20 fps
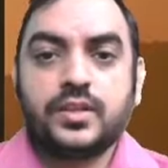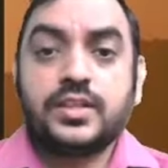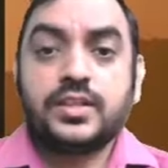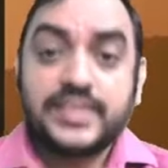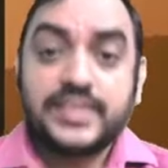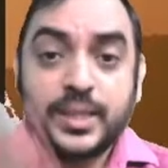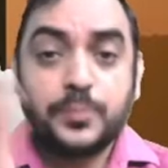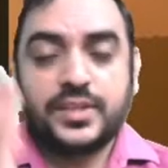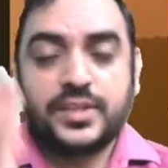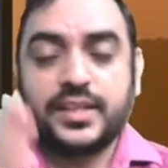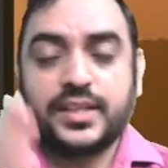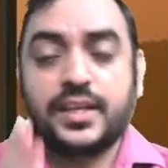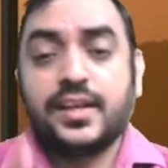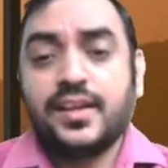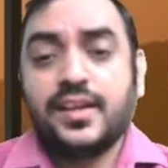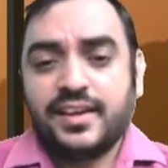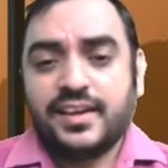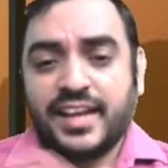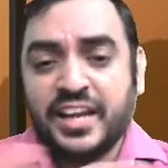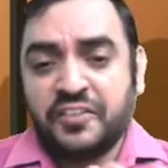same thing
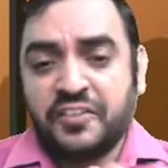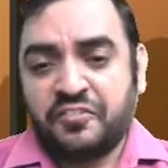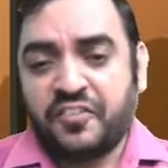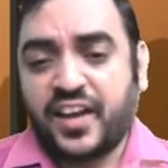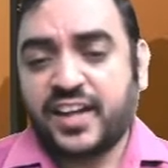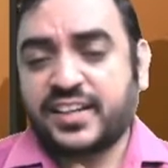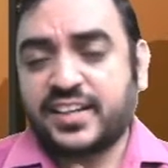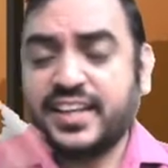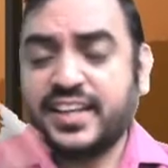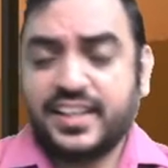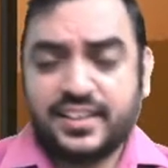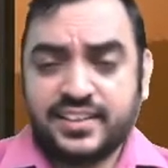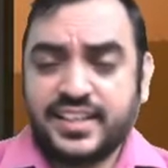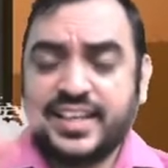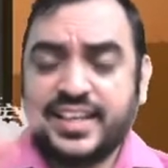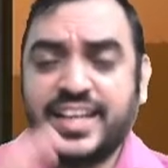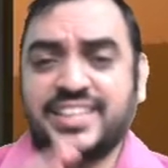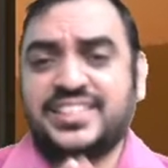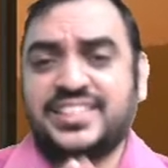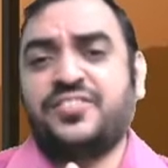in fact uh,
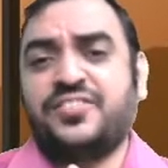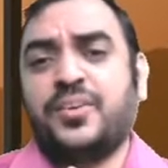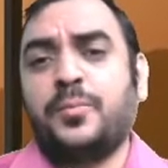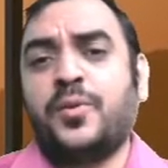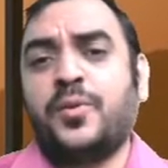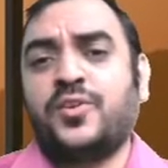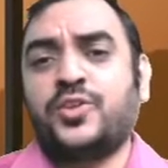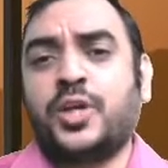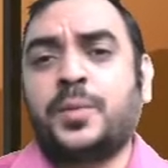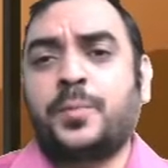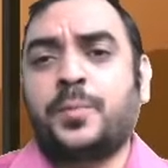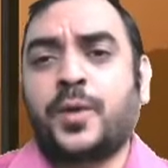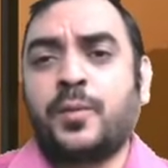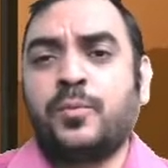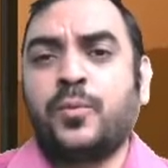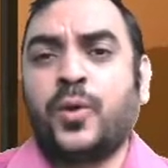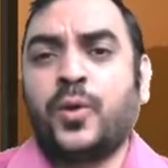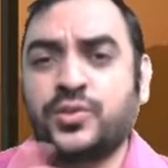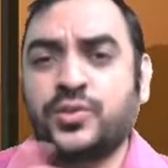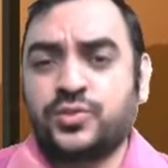in sfm on that
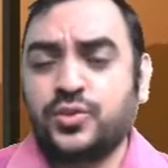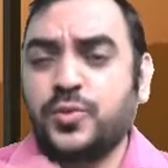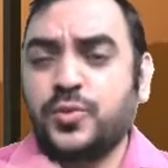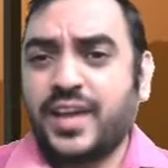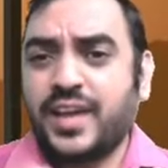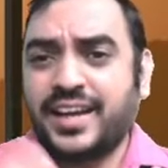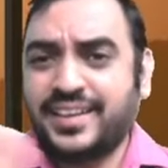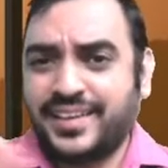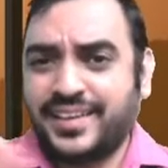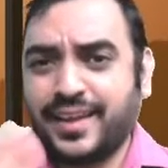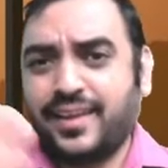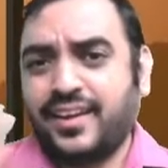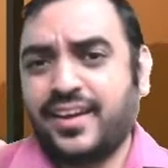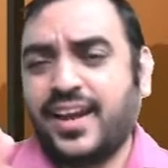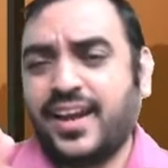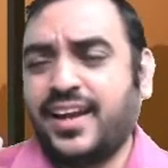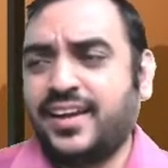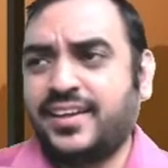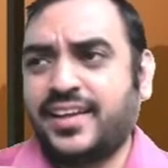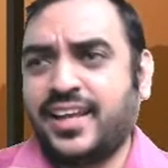problem also i
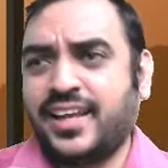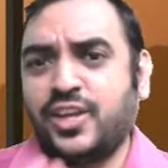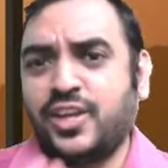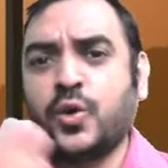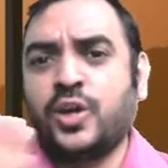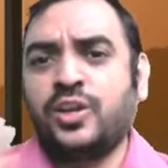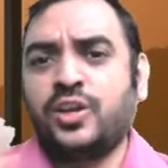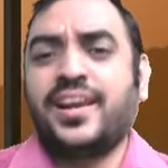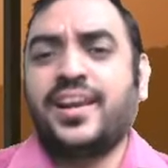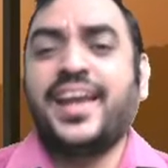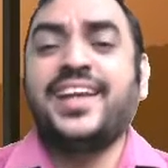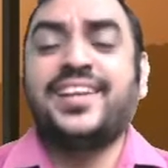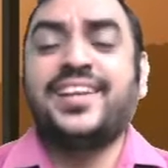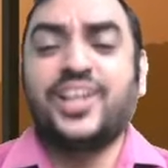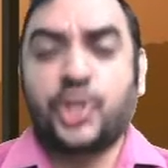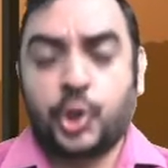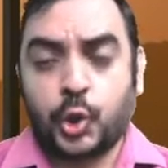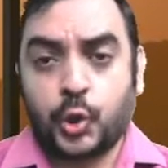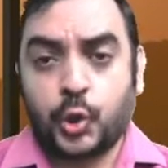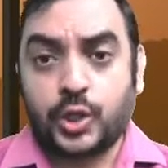i tell you on a
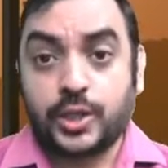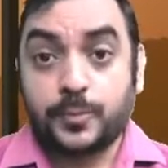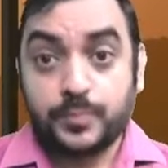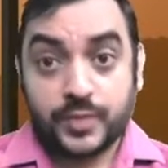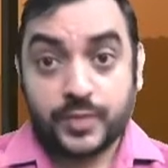later note